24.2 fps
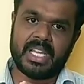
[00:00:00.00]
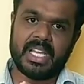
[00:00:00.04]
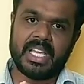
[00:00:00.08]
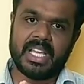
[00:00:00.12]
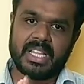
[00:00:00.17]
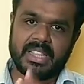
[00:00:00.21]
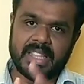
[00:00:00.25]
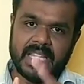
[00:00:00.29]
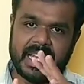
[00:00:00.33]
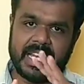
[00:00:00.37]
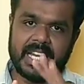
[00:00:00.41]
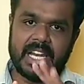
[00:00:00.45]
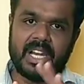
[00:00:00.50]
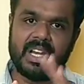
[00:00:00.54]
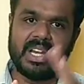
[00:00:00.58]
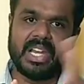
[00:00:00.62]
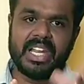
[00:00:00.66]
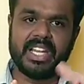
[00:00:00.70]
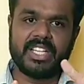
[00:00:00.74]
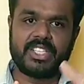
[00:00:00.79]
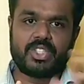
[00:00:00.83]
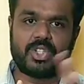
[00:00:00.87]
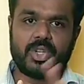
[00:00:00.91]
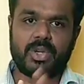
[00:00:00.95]
Then only
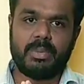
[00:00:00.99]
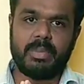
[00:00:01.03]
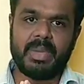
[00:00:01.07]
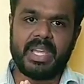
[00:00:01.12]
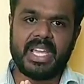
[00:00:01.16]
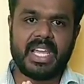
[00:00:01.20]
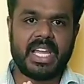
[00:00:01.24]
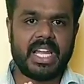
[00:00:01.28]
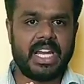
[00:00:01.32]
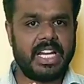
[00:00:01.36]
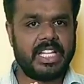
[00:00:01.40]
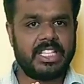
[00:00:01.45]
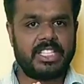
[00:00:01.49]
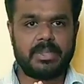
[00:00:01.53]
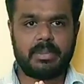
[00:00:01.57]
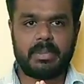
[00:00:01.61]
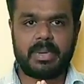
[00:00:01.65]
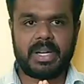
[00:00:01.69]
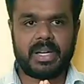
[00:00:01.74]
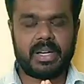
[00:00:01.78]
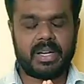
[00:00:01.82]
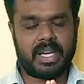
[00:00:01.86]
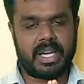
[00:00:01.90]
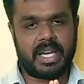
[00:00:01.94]
it should be a eligible
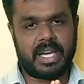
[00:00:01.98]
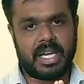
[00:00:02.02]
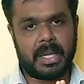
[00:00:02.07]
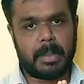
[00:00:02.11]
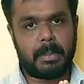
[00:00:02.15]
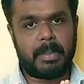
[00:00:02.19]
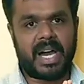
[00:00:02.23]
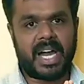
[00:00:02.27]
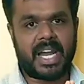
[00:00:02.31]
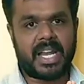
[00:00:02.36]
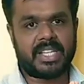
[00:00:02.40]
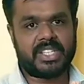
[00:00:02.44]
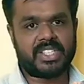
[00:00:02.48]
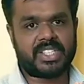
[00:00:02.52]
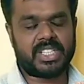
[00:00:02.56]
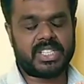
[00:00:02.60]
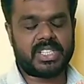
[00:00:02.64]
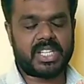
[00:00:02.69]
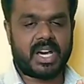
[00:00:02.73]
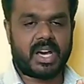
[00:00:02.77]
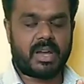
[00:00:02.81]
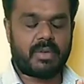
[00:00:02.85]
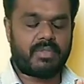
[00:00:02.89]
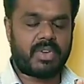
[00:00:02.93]
balance sheet
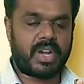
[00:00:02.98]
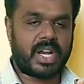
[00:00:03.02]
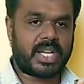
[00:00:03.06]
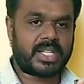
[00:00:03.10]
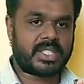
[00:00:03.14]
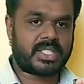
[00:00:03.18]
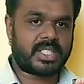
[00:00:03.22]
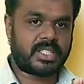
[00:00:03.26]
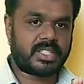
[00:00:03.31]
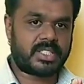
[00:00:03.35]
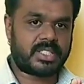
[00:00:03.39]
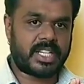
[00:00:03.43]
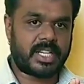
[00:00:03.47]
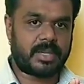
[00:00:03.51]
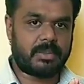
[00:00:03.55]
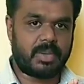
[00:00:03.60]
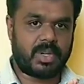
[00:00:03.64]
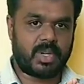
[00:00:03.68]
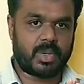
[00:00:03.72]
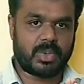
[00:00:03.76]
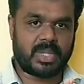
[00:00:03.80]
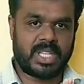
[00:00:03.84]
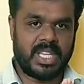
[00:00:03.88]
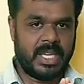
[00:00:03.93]
or financial statement to
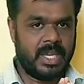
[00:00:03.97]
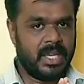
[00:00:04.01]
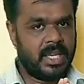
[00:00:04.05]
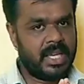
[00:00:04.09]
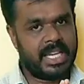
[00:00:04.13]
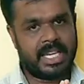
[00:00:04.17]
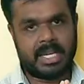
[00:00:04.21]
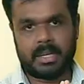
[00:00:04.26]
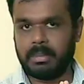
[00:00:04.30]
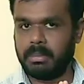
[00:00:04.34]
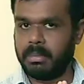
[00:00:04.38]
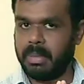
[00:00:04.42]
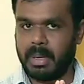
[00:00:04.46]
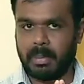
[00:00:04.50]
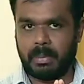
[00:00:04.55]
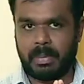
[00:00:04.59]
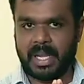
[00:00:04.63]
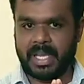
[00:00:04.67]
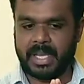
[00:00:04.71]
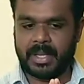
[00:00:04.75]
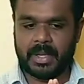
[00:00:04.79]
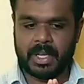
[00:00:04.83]
the public.